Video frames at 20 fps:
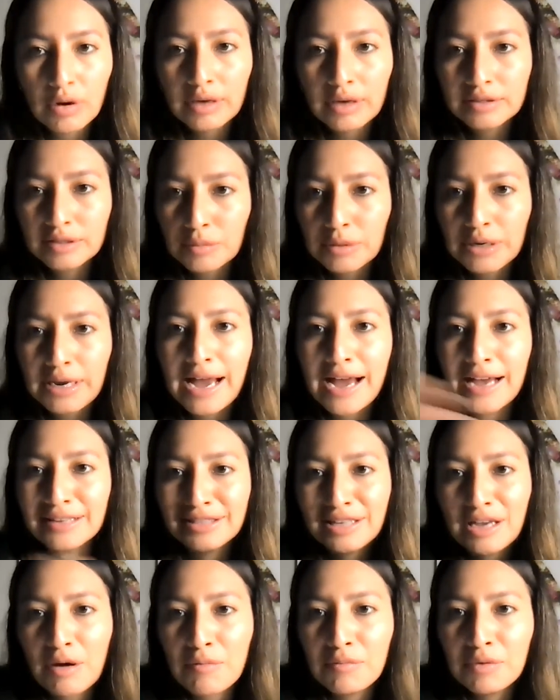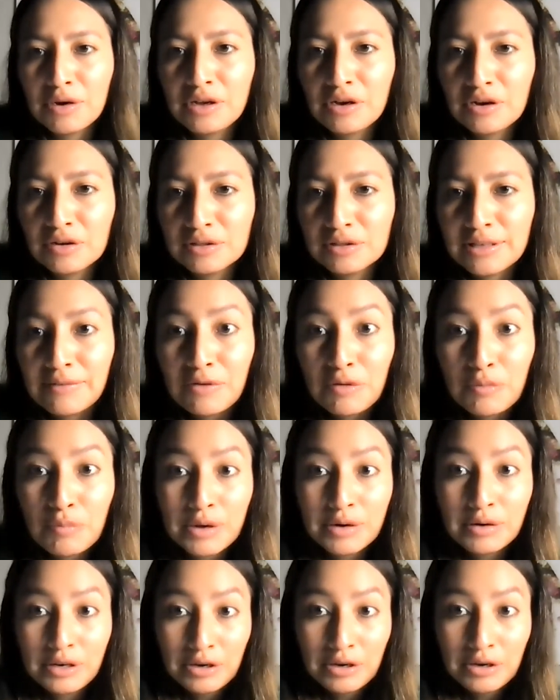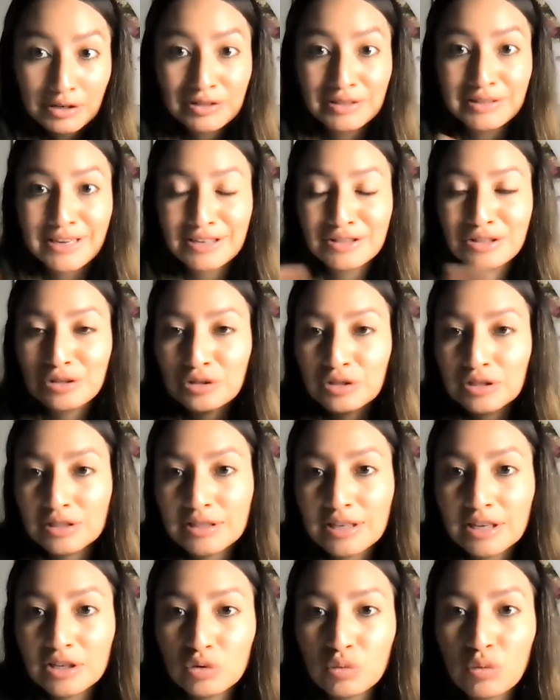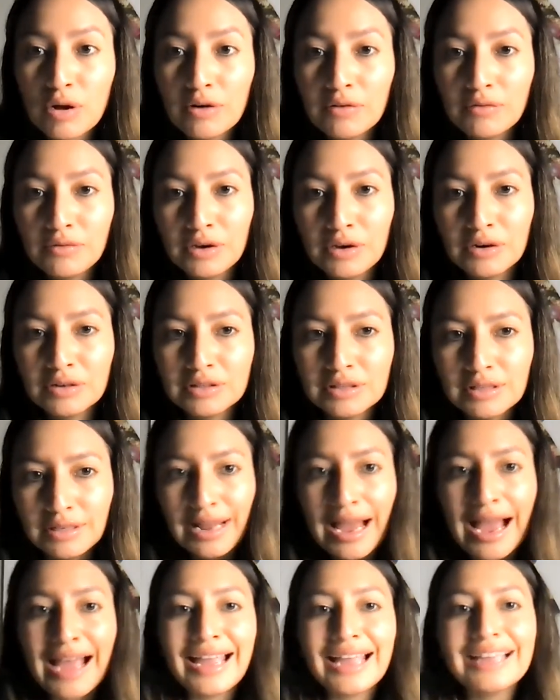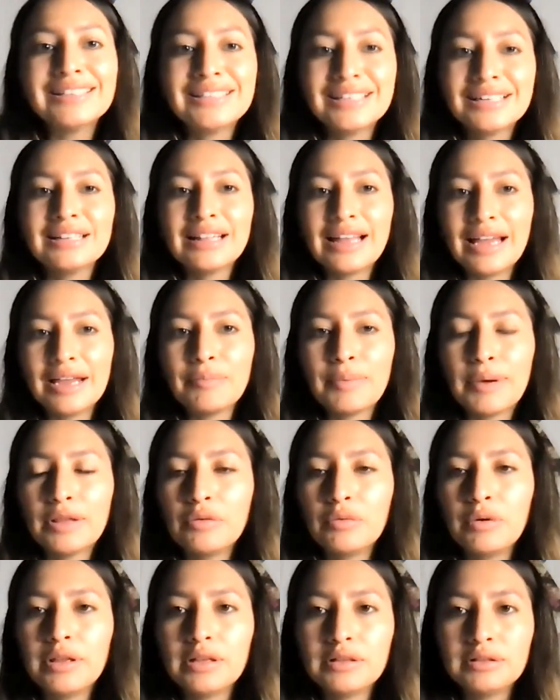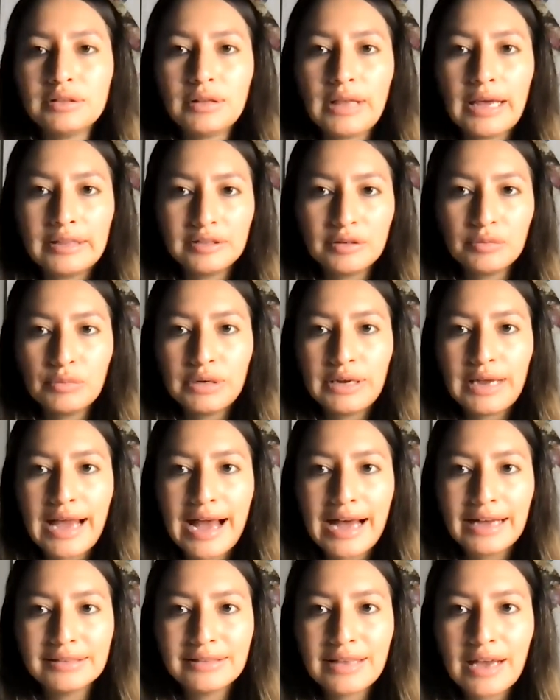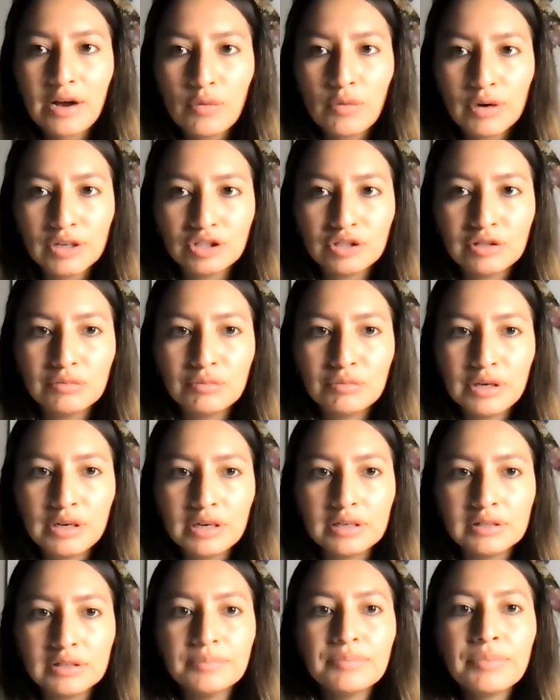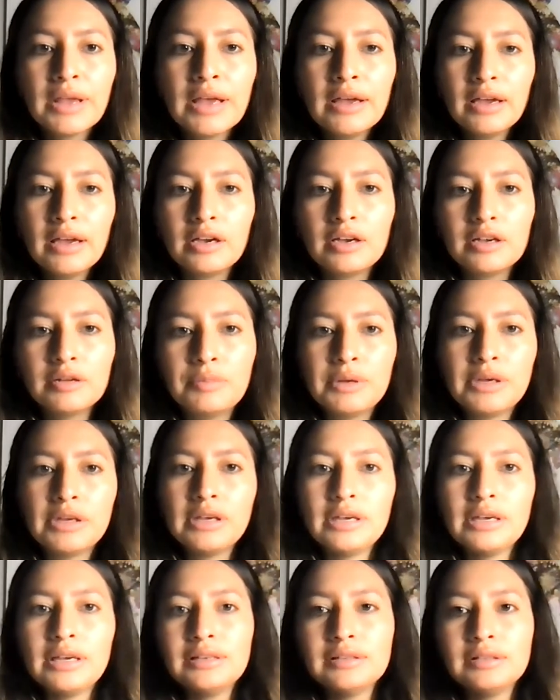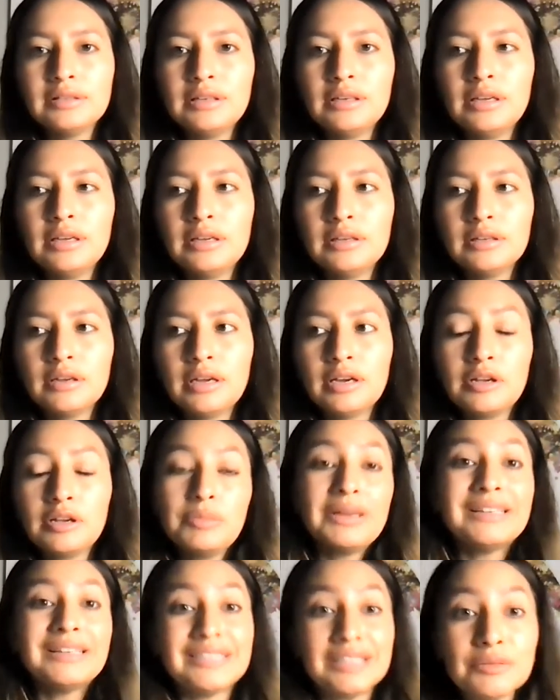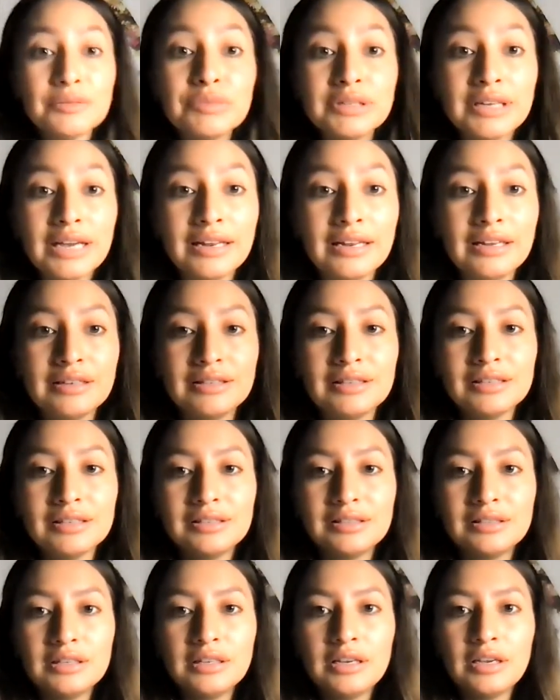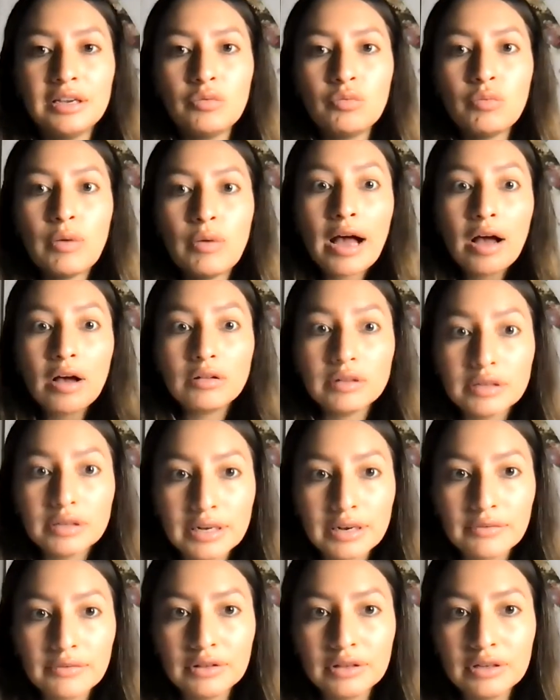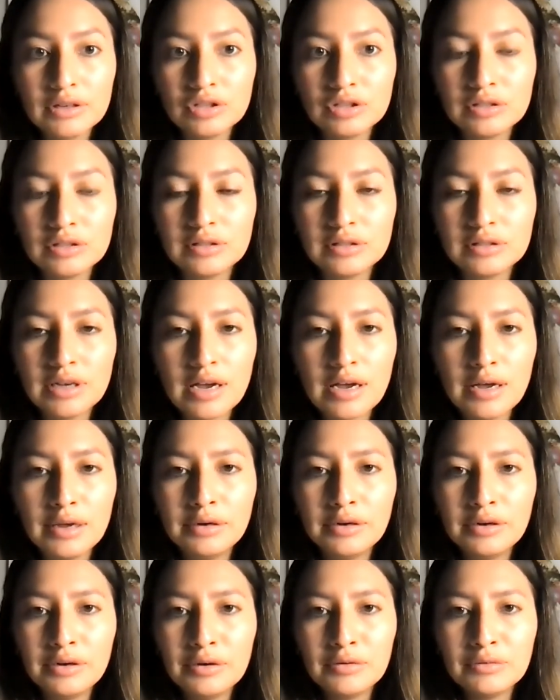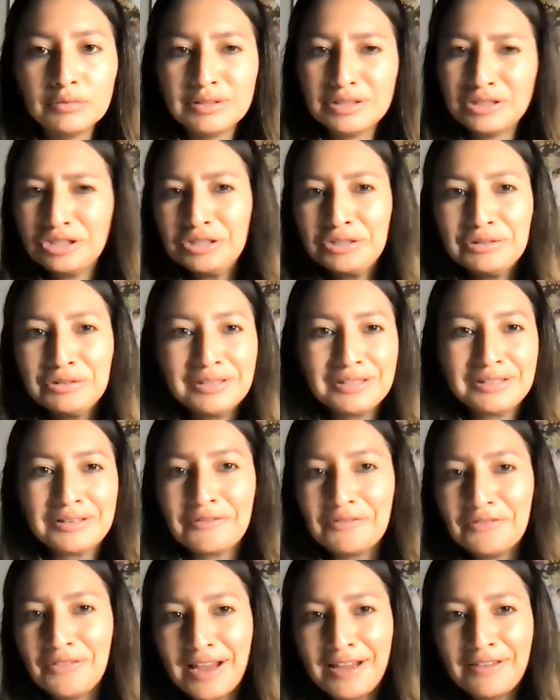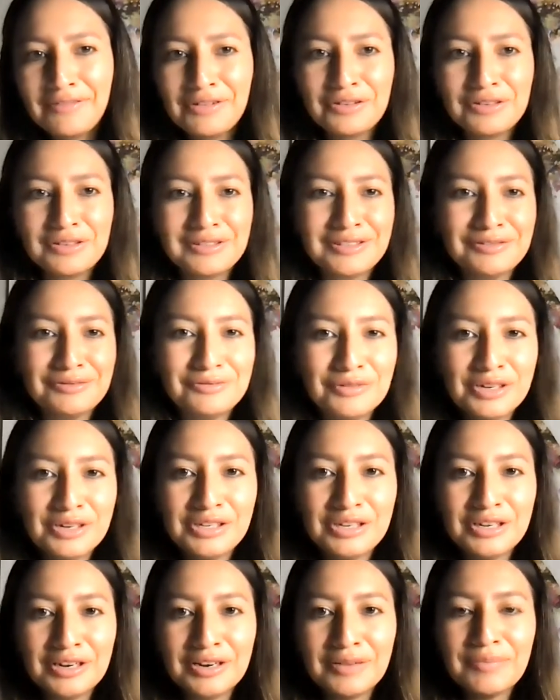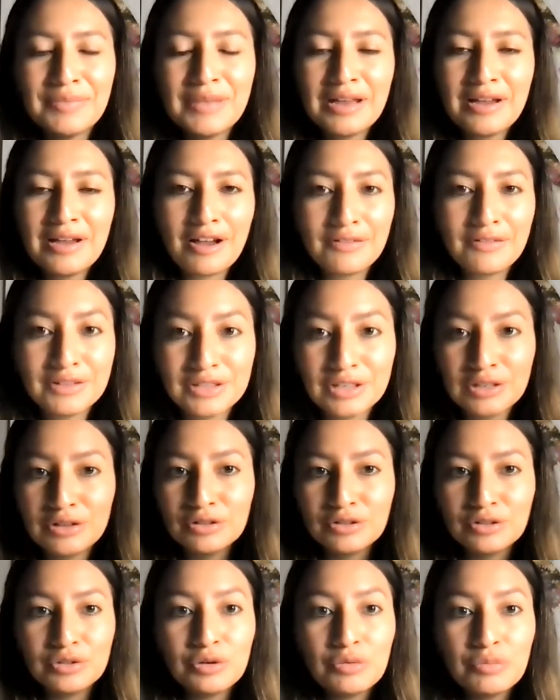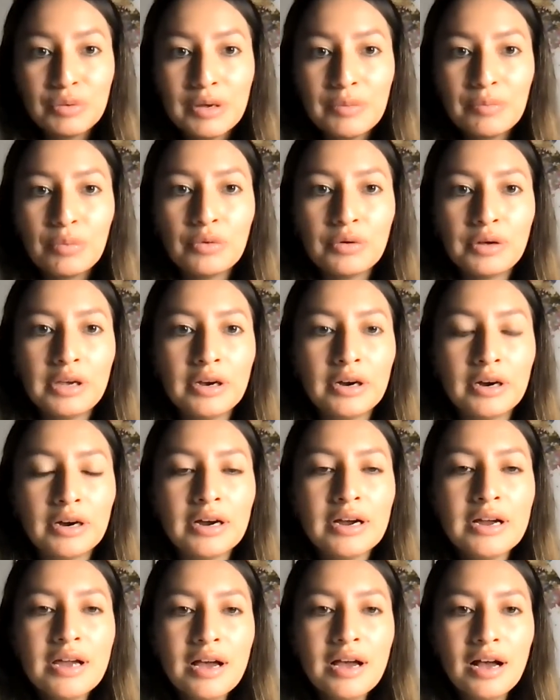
somebody asked, how many years have you been here at Jeunesse? You just said 12 years. And I did like, by the way, that somebody asked that question, because it could be intimidating to see, wow, look at everything she's done. Did she do this in 5 years and 1 year? Obviously there's new people here